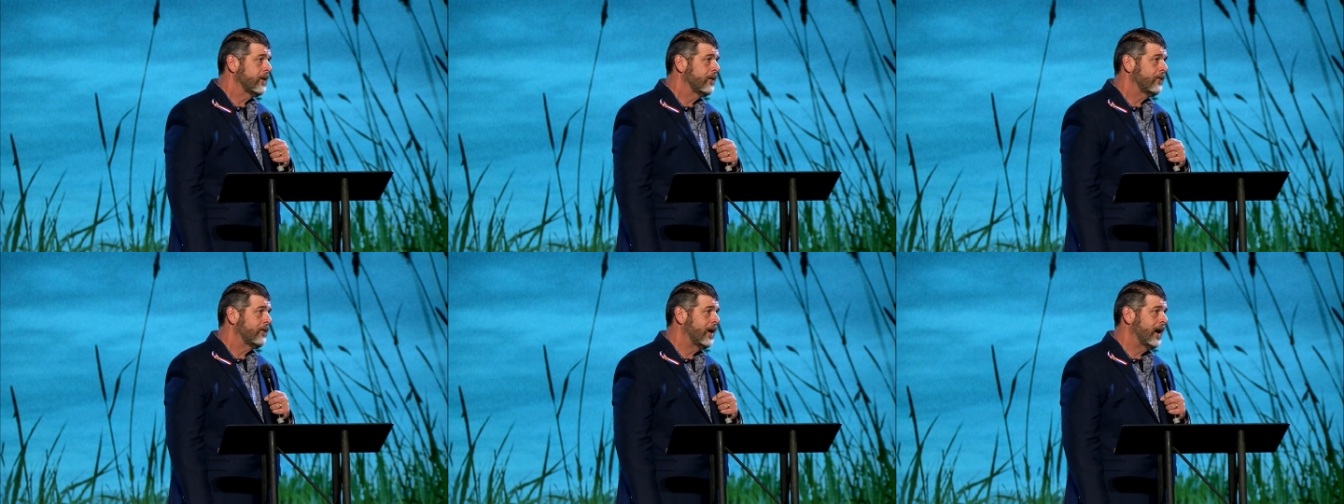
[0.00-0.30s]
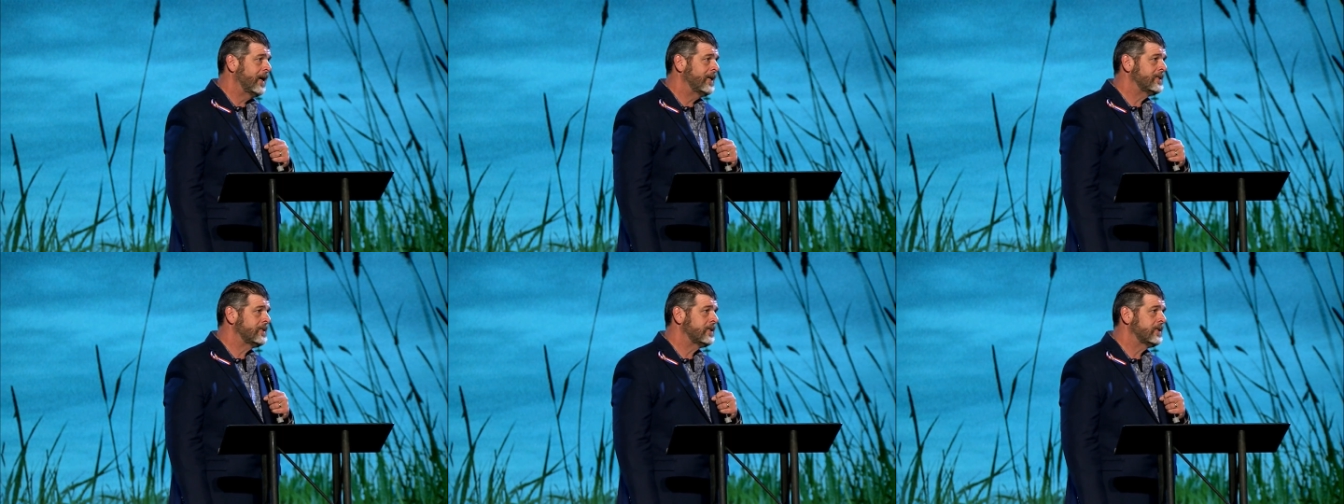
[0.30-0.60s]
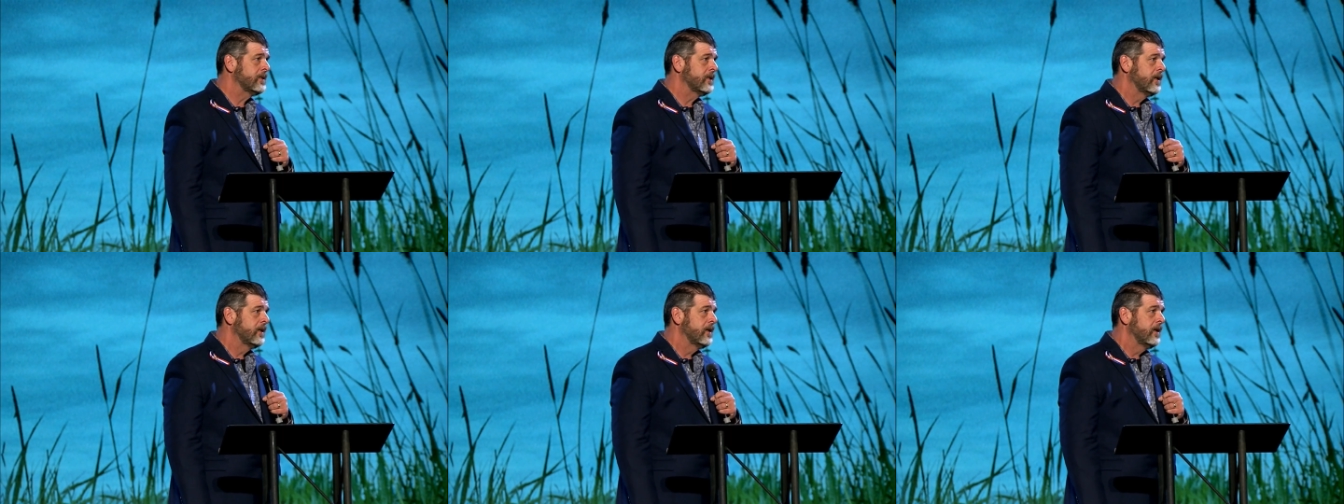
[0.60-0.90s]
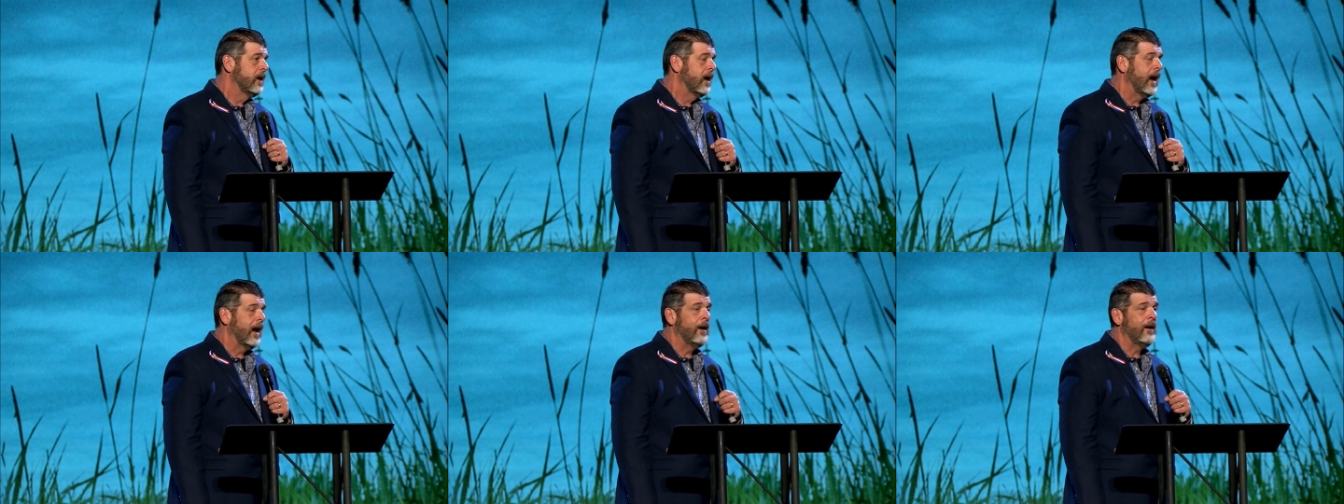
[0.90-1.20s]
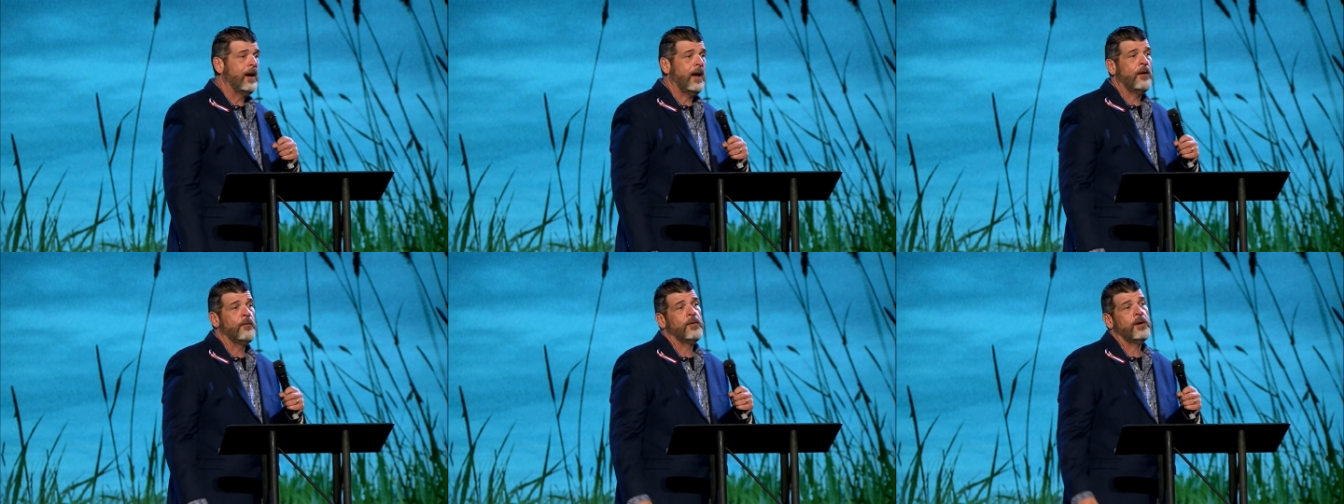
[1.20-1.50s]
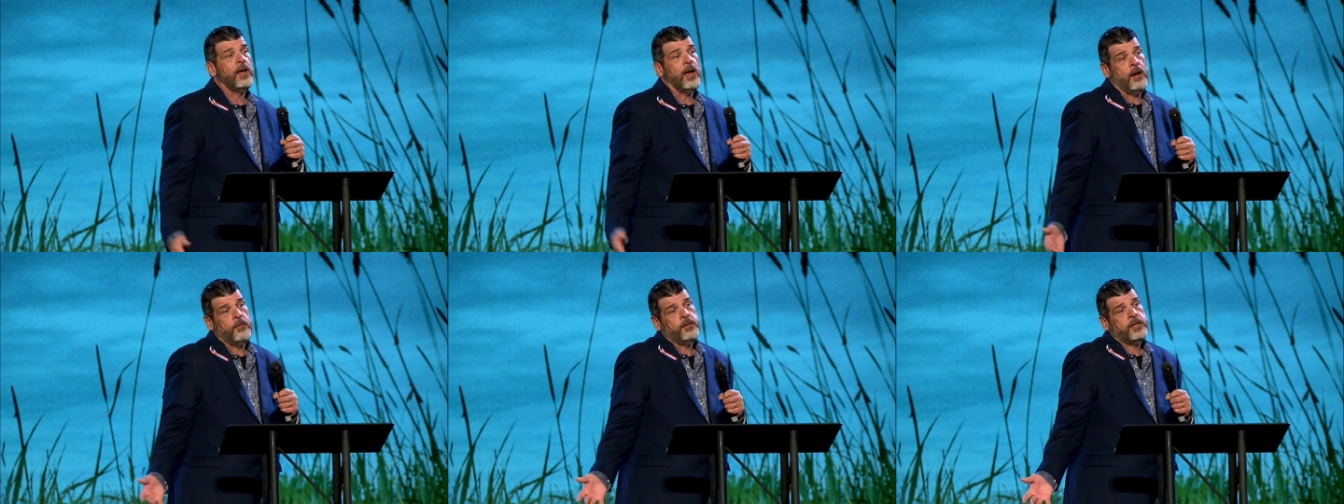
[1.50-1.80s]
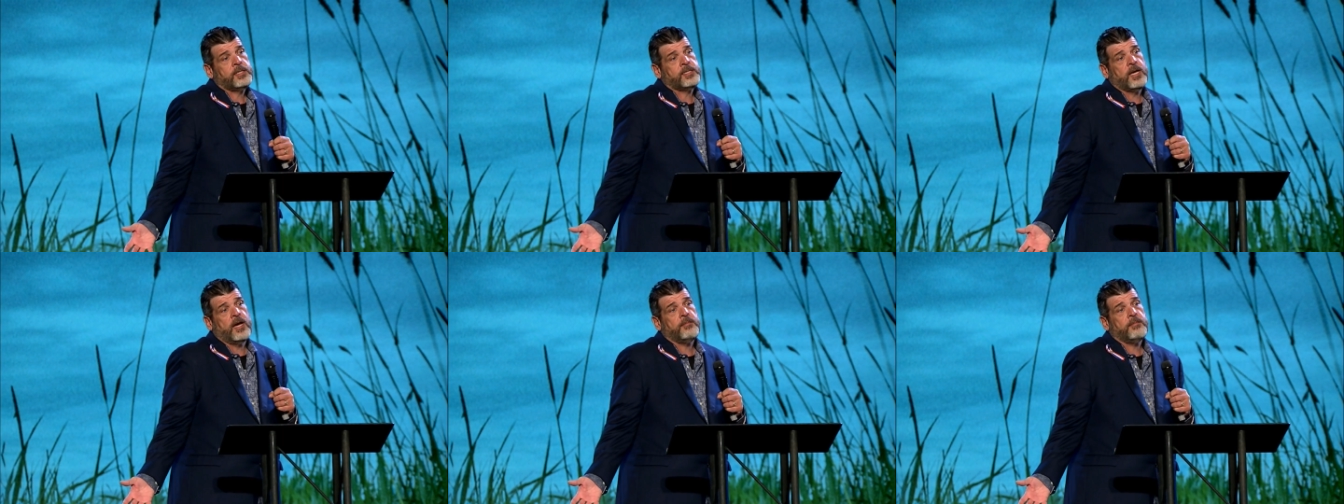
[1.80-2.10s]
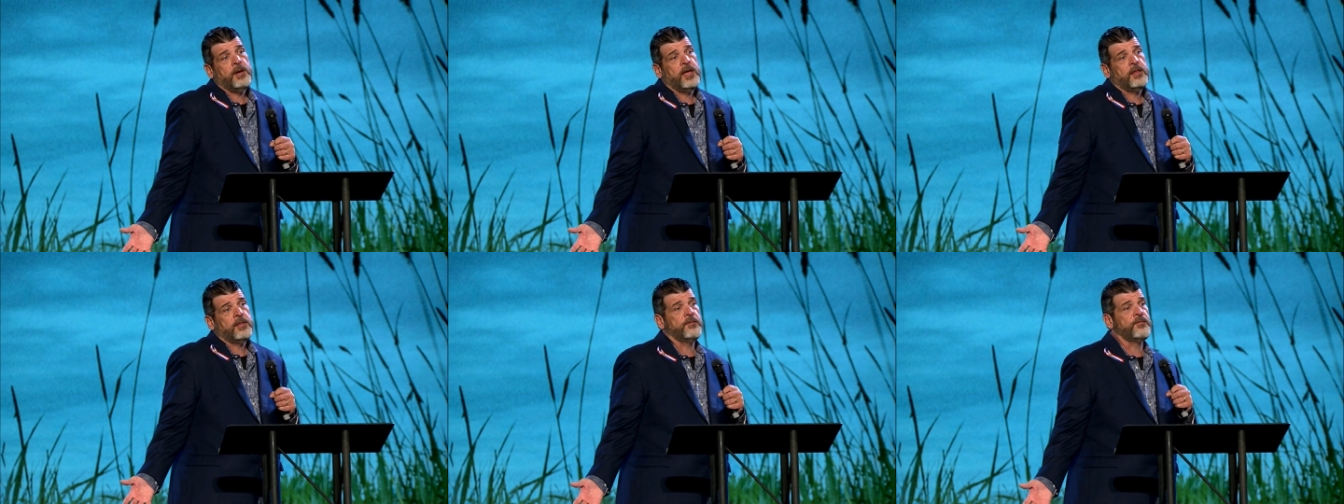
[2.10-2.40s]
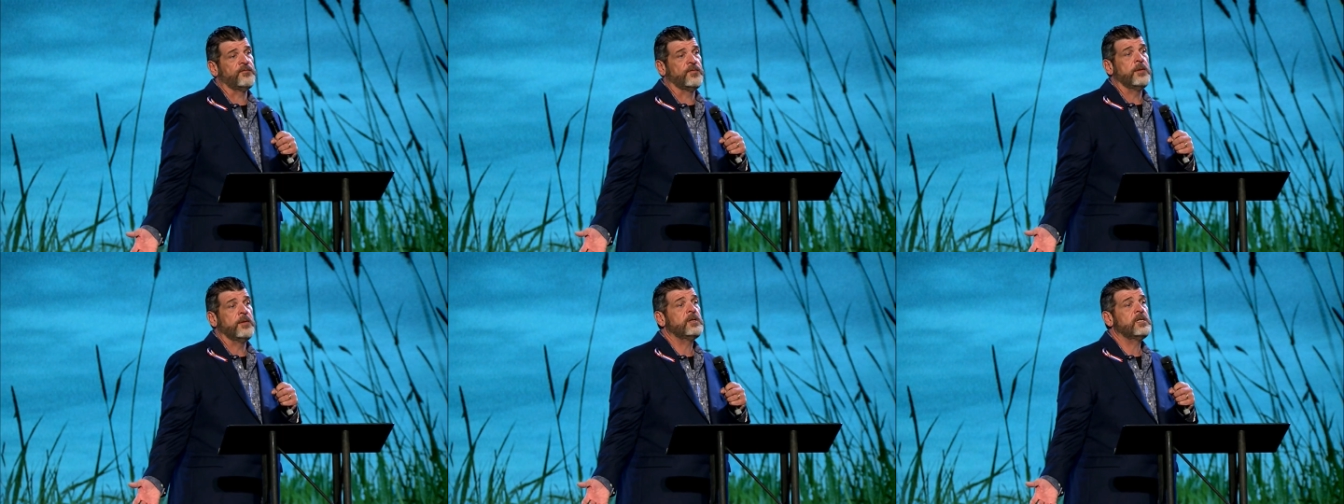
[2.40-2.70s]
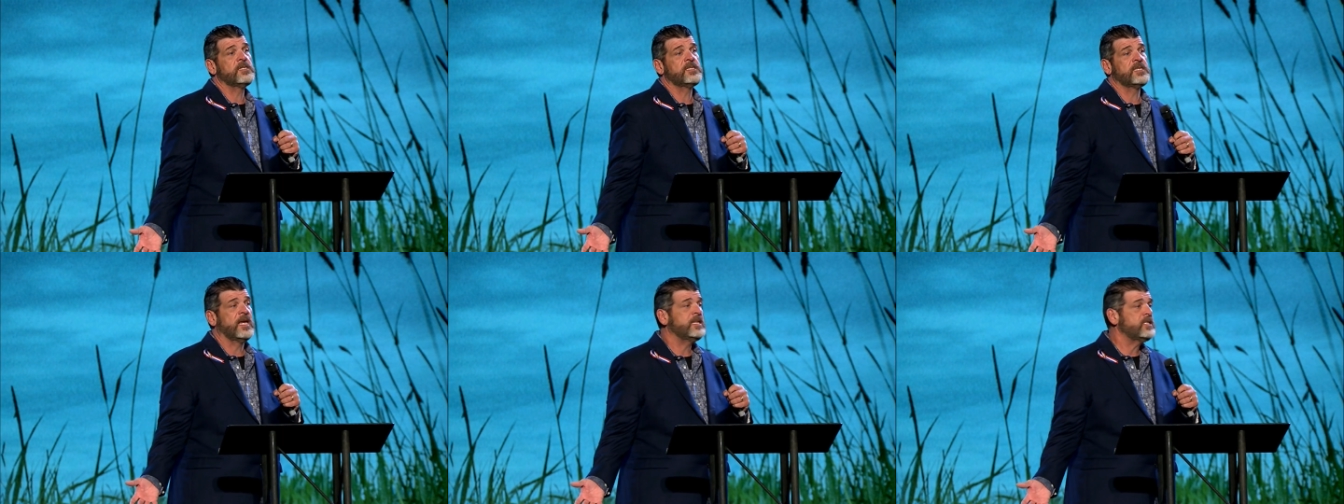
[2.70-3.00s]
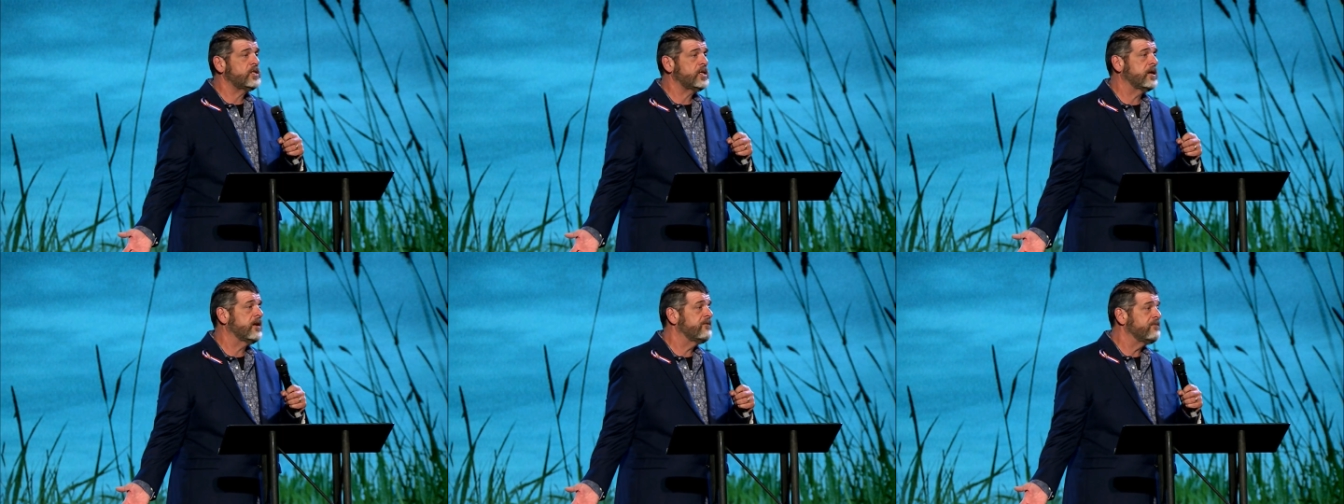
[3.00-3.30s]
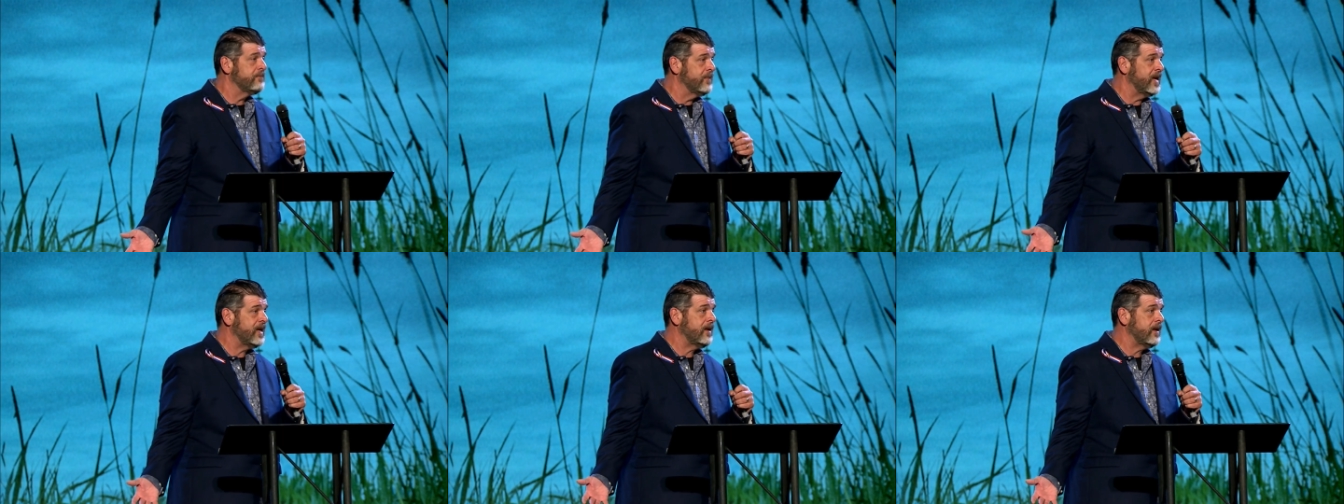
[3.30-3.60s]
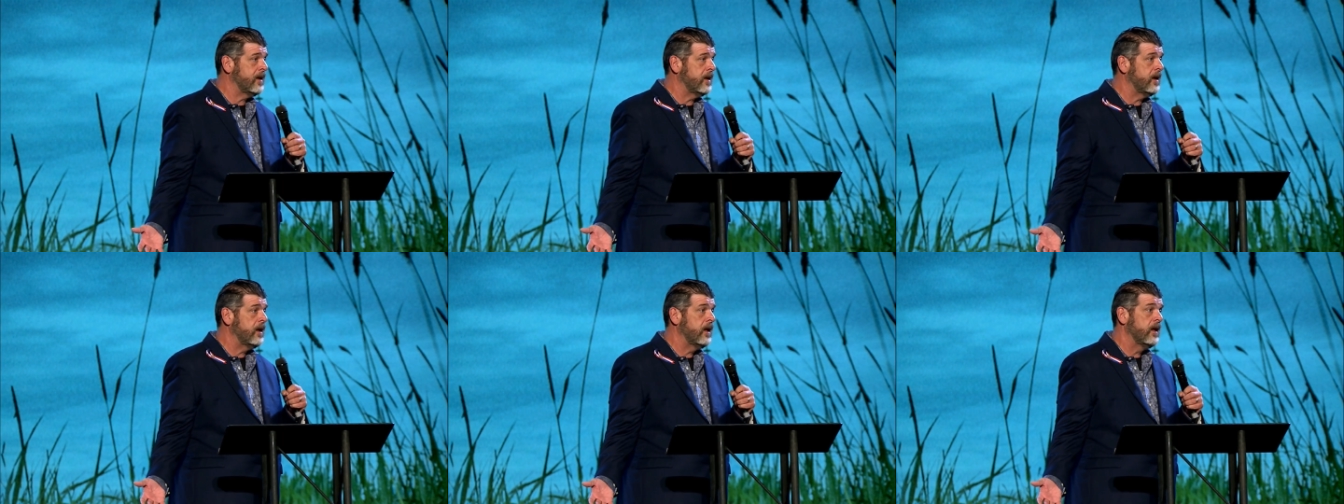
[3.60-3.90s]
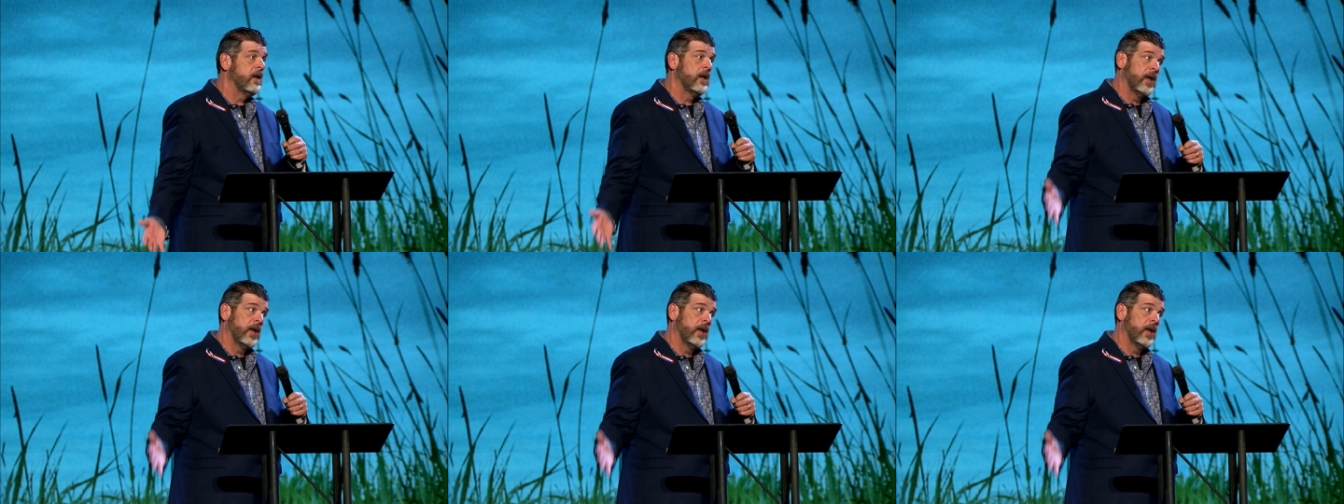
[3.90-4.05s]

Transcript: right? I, I wanna, I wanna talk about the feminization of men